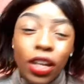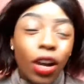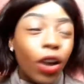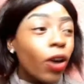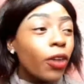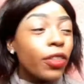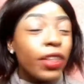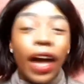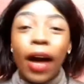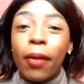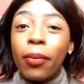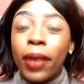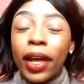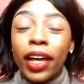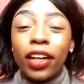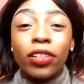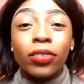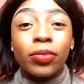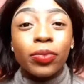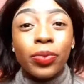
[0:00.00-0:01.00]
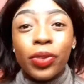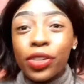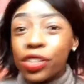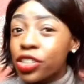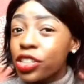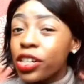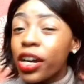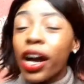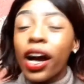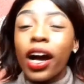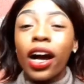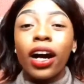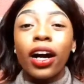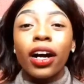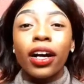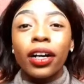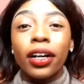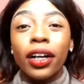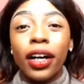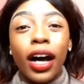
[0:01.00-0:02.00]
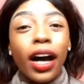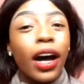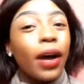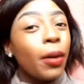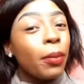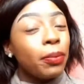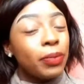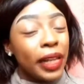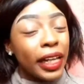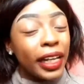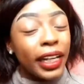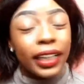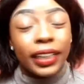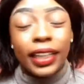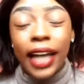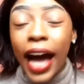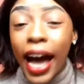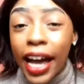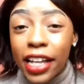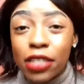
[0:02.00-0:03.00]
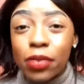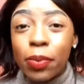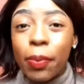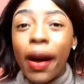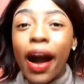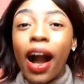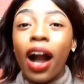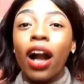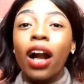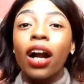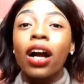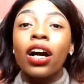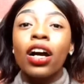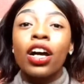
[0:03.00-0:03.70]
the applying of pressure, applying an ice pack.